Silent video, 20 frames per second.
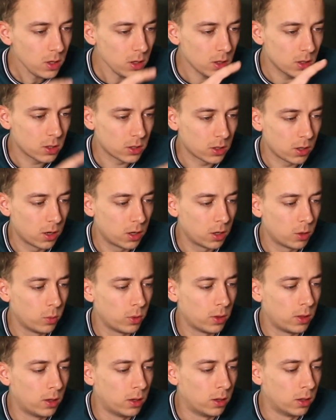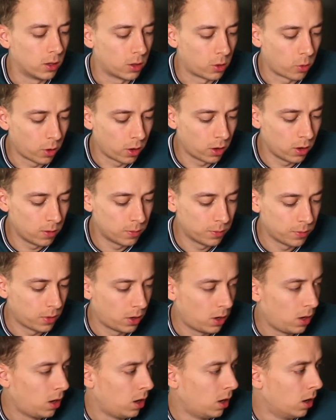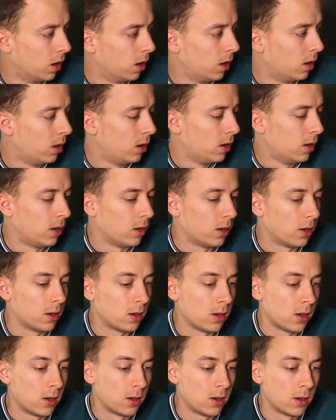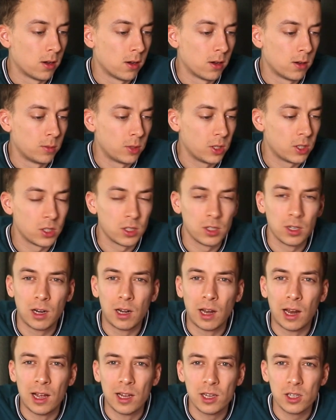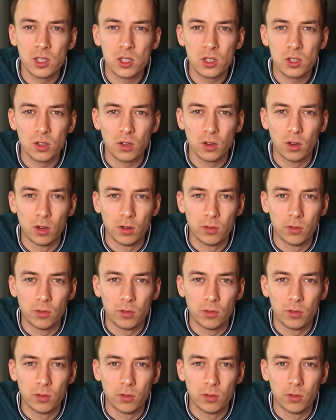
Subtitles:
Starting with the aquarium. This is a glass